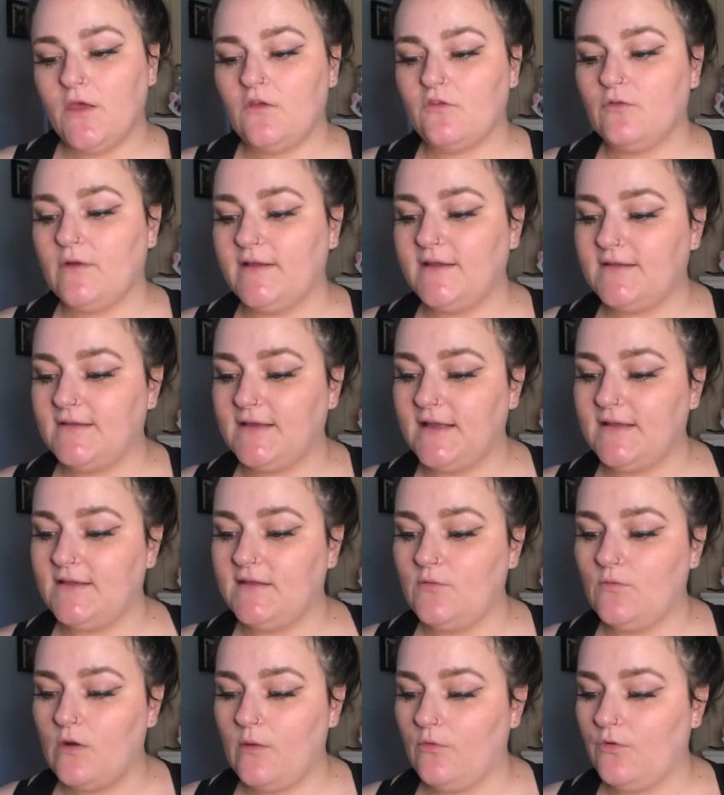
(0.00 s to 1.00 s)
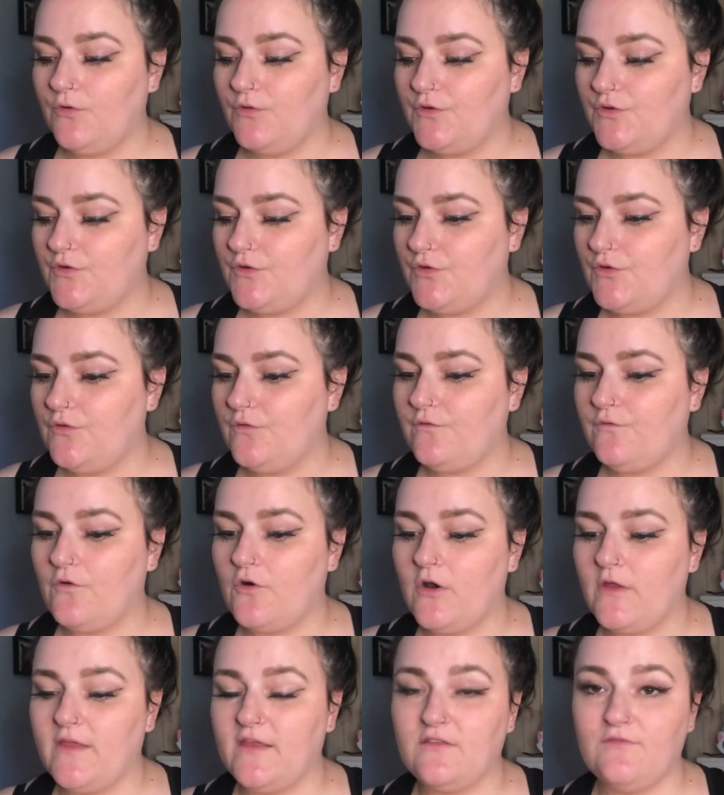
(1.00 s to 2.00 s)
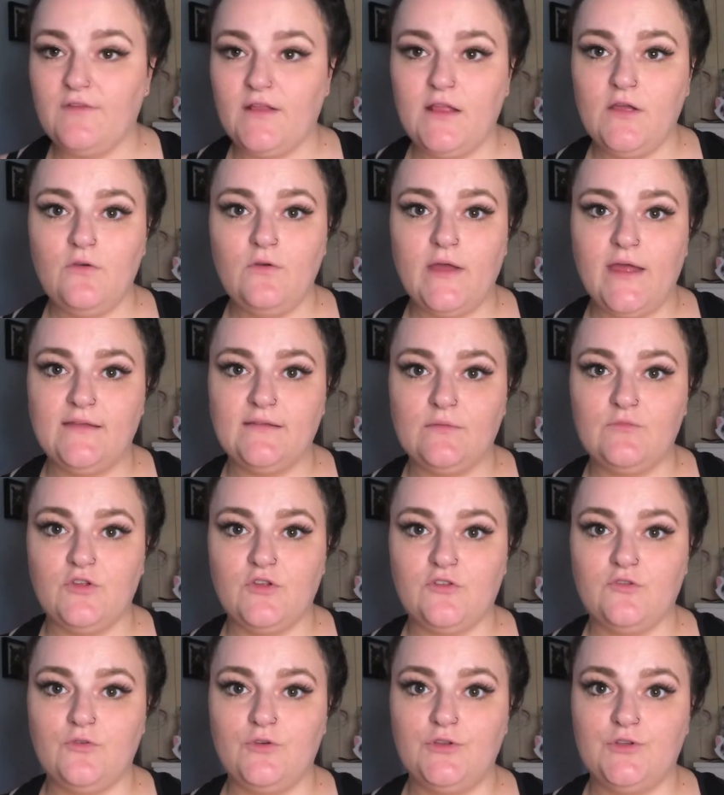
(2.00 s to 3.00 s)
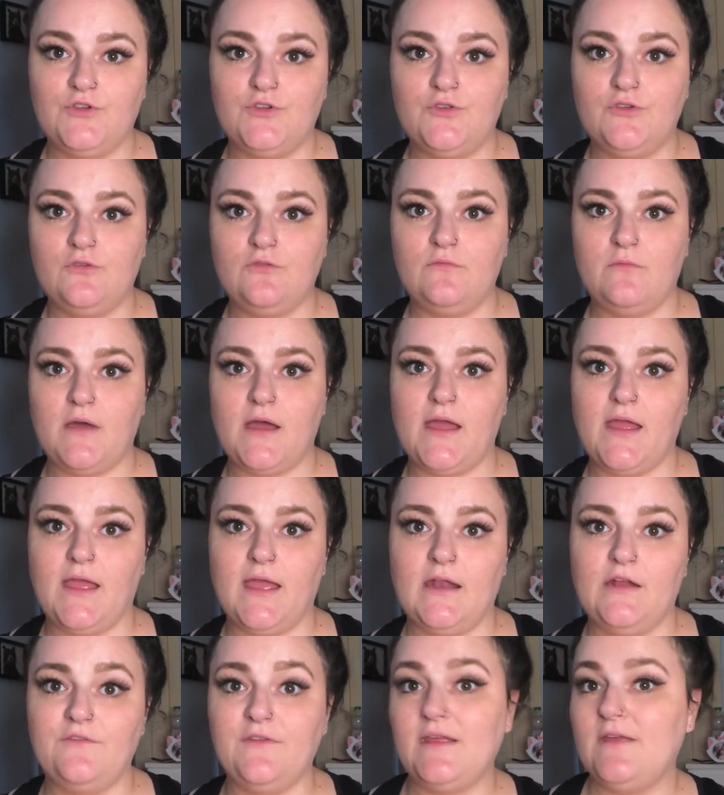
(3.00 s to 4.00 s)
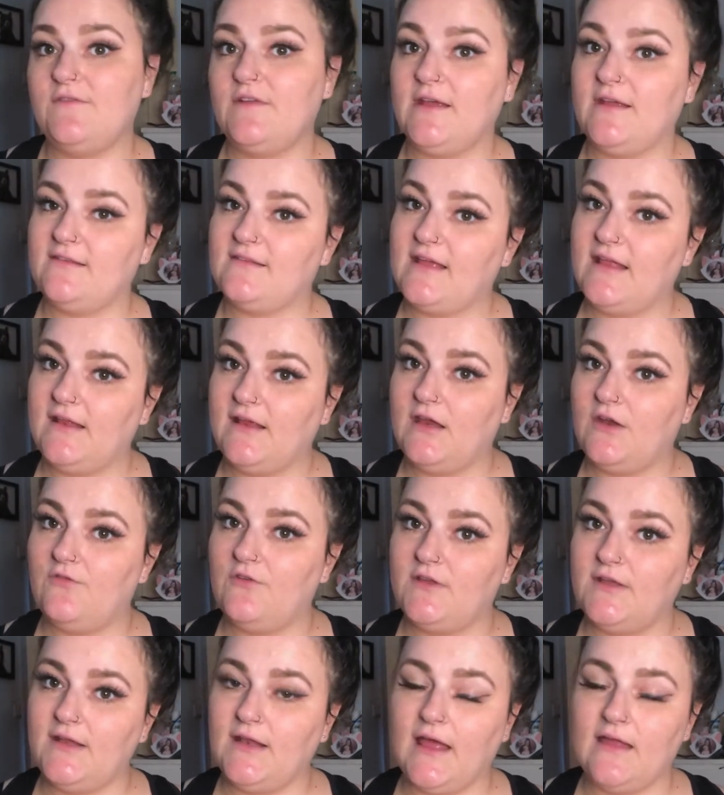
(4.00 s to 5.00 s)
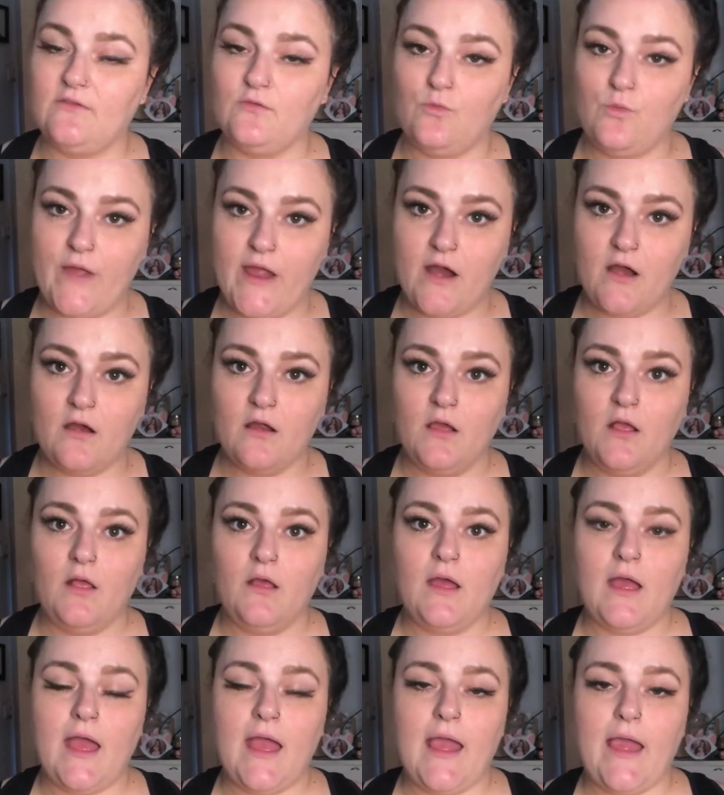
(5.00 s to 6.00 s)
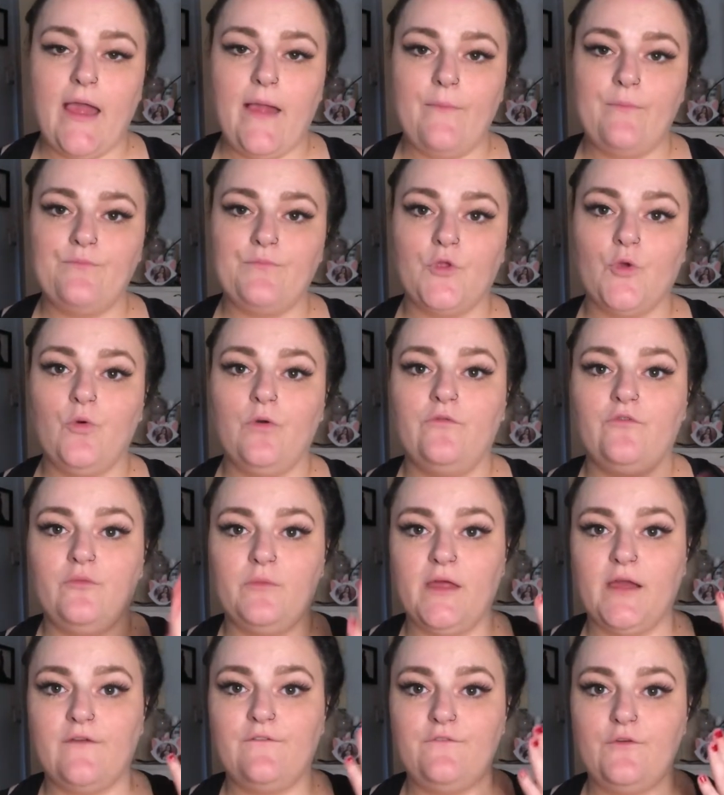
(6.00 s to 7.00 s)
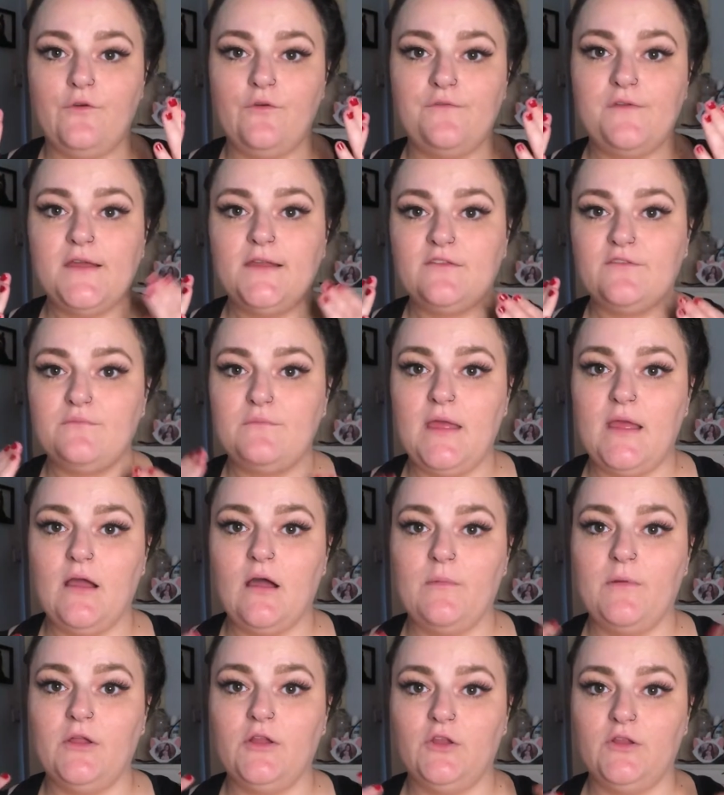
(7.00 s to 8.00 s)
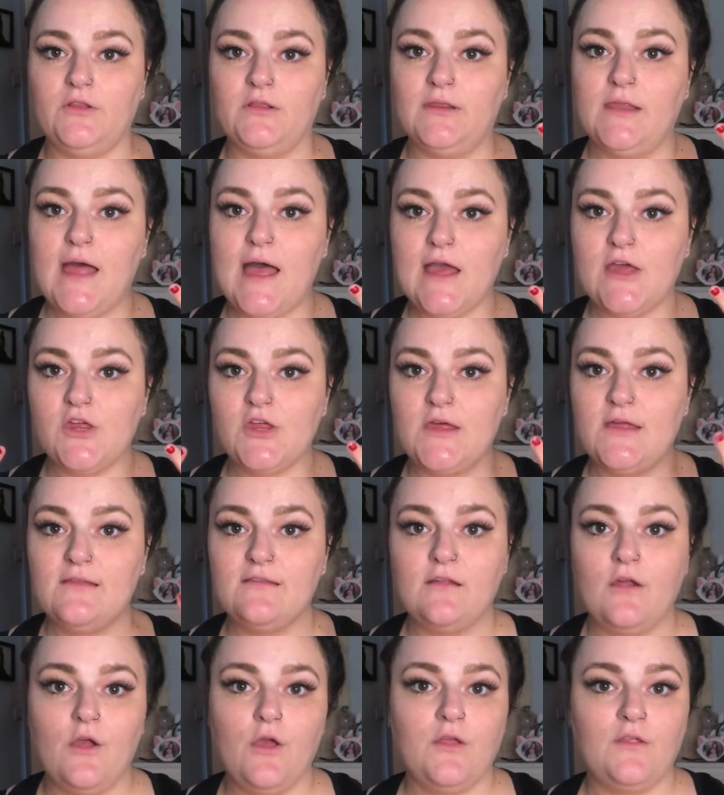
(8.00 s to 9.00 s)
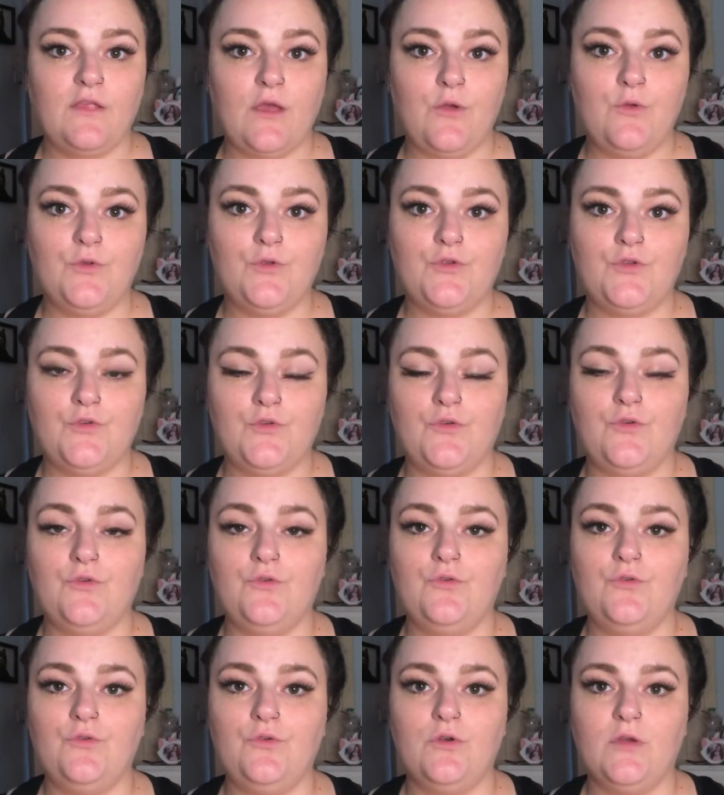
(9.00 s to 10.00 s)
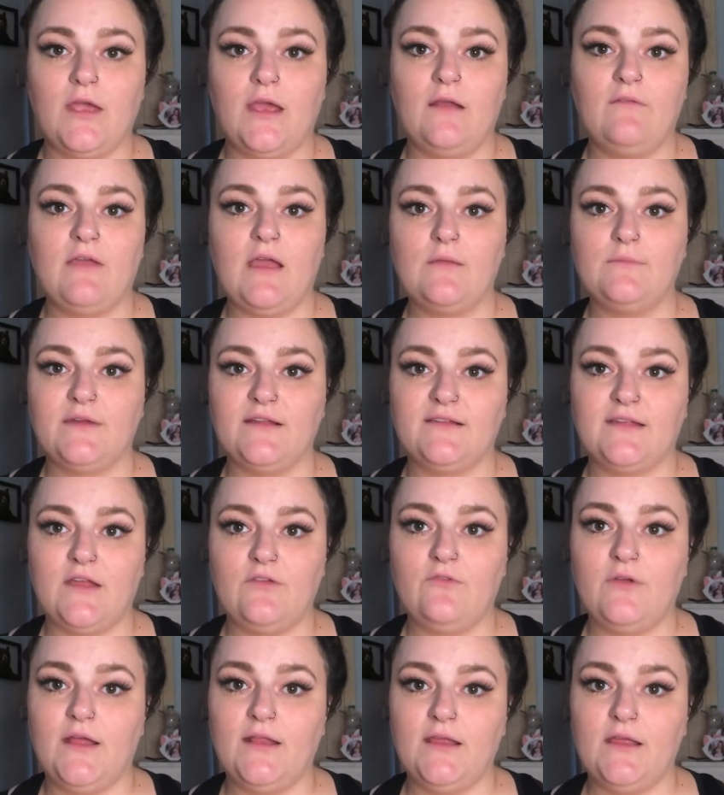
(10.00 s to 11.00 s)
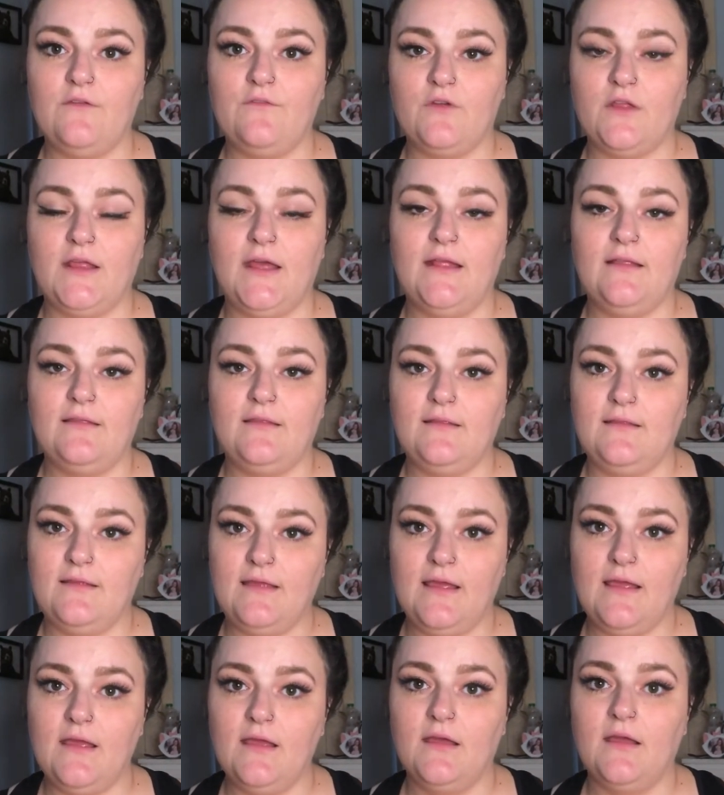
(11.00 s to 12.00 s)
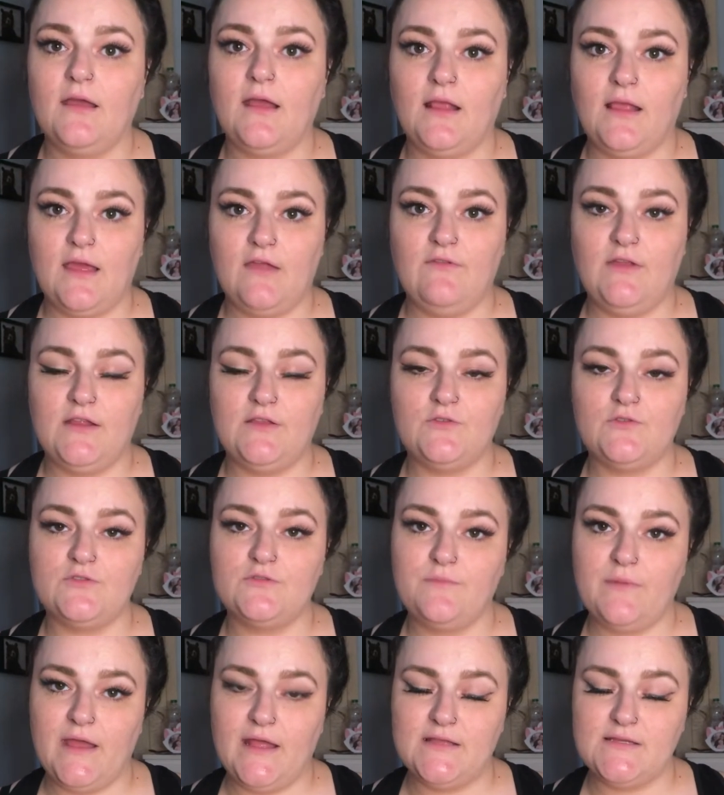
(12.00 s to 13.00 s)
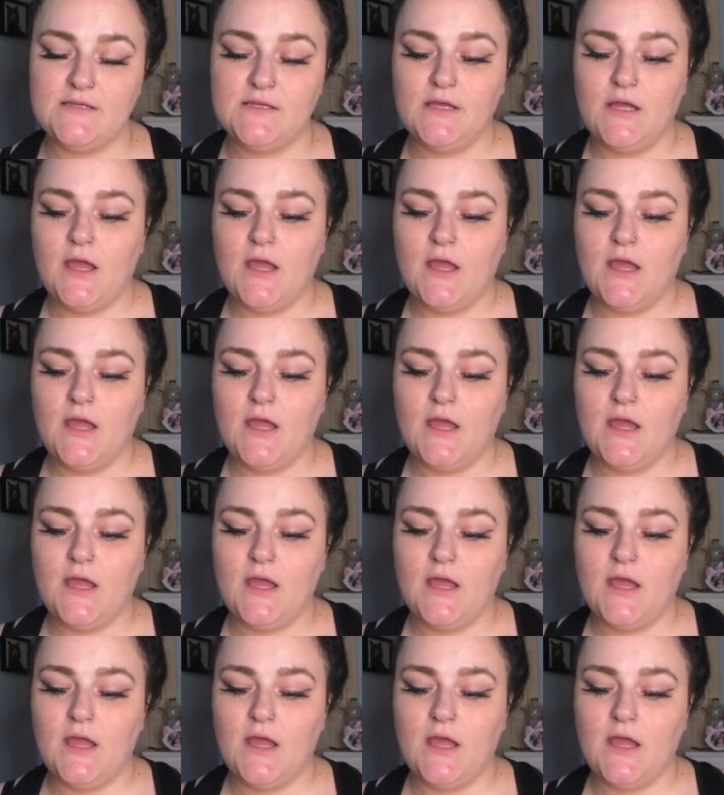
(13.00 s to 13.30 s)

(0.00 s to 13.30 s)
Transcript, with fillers: So I decided that what I'm going to do for this video is I'm just going to do my kind of evening skincare routine, as it were, um, going from like a full face of makeup including lashes down to kind of getting my skin ready for the end of the day and getting ready to go to bed.